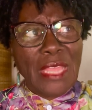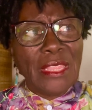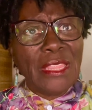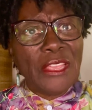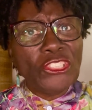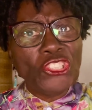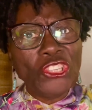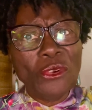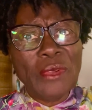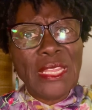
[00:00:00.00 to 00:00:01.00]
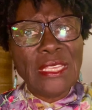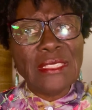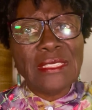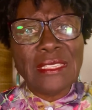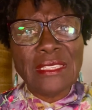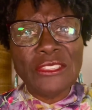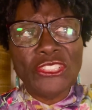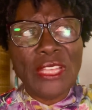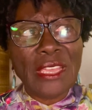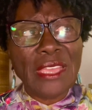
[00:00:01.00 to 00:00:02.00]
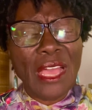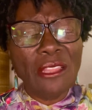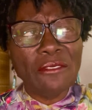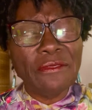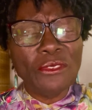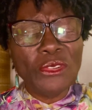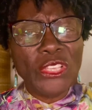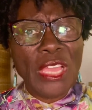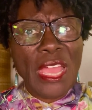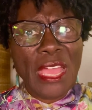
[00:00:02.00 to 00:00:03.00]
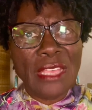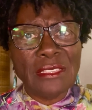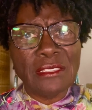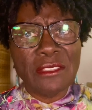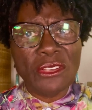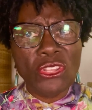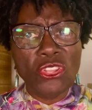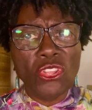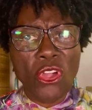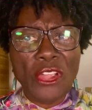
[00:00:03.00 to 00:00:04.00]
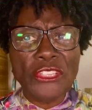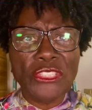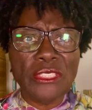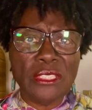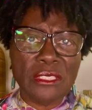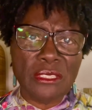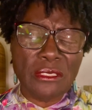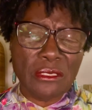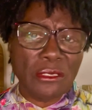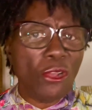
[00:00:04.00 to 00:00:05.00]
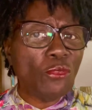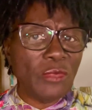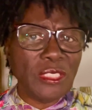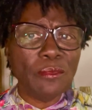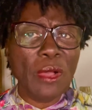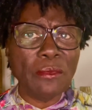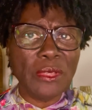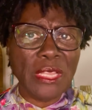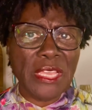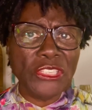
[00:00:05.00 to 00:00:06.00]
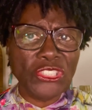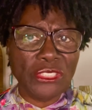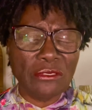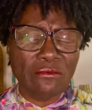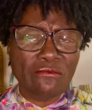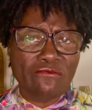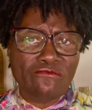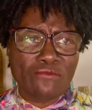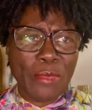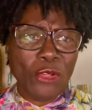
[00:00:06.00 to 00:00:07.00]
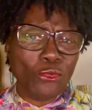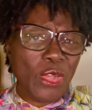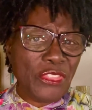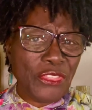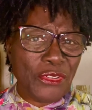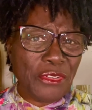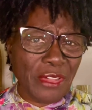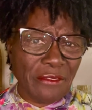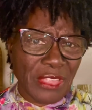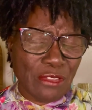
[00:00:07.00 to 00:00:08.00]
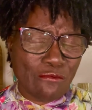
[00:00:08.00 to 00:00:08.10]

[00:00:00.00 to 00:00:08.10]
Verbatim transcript: And they're showing that California has the largest homeless population, about 1/3 of it.